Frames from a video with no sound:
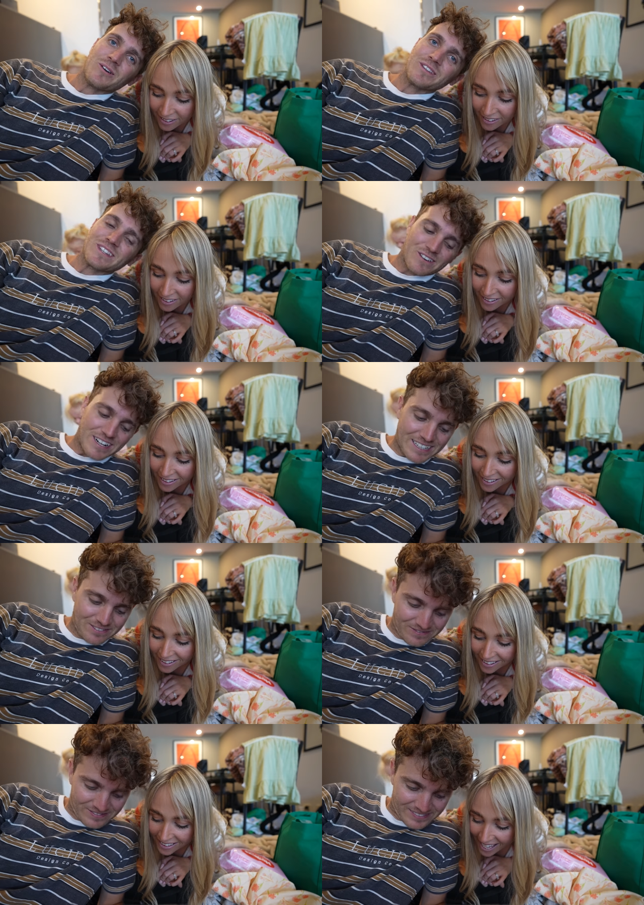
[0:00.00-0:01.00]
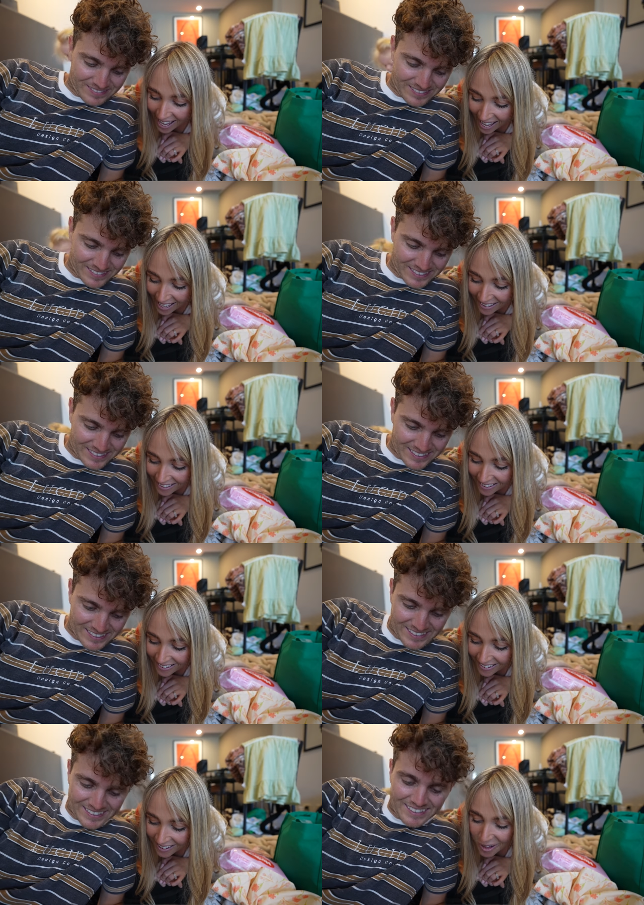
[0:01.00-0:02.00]
Speaker 1: All three.
Speaker 2: Yay!
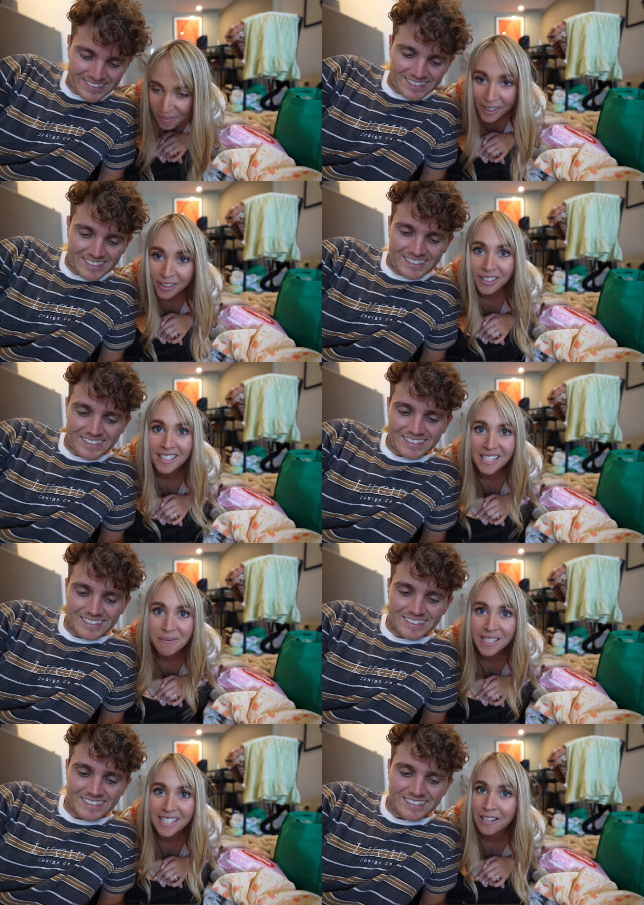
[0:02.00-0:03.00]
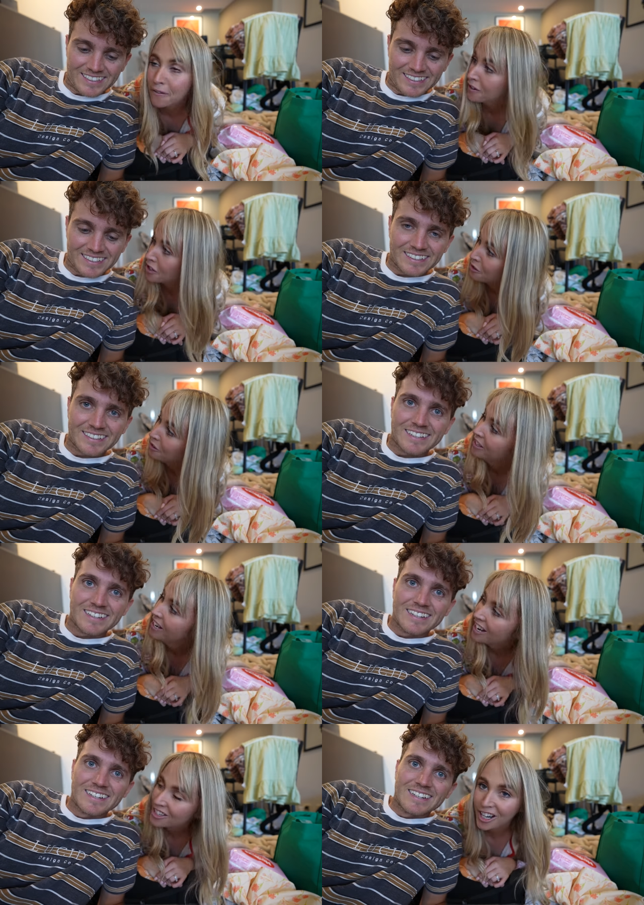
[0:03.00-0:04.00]
Oh my goodness, that means it's official.
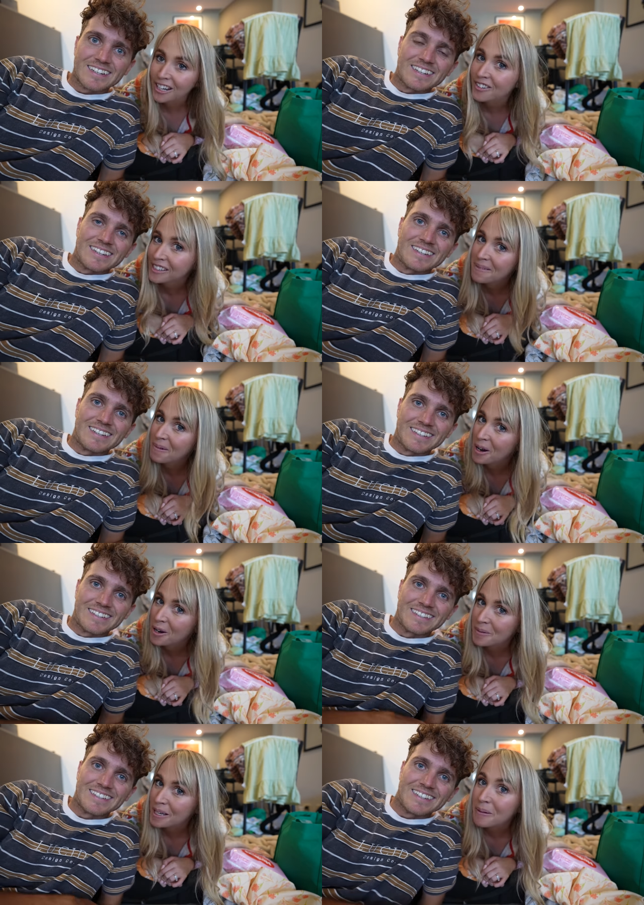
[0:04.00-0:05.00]
I was trying to not get my hopes